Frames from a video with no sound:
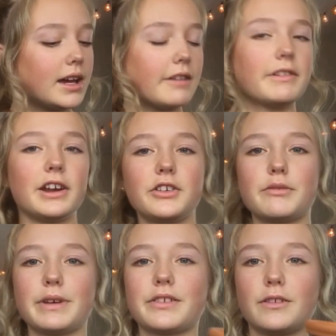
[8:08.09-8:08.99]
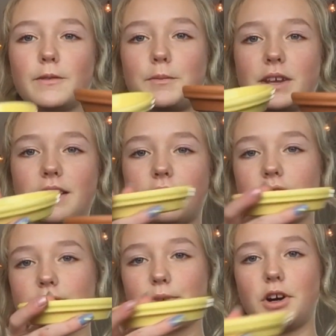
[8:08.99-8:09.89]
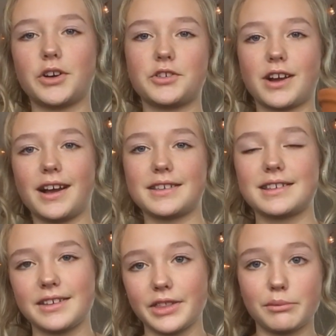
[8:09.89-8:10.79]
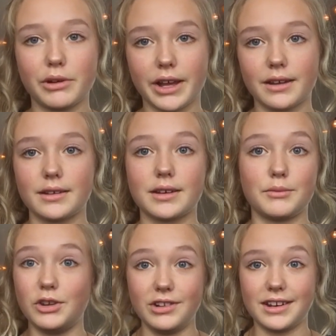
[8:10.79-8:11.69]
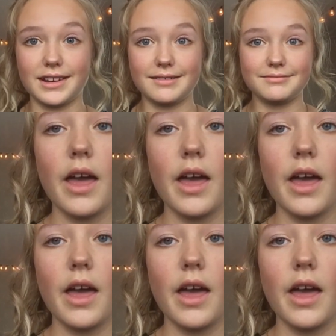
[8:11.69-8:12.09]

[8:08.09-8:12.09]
And then I just mixed them up to give it some contrast in the plant community.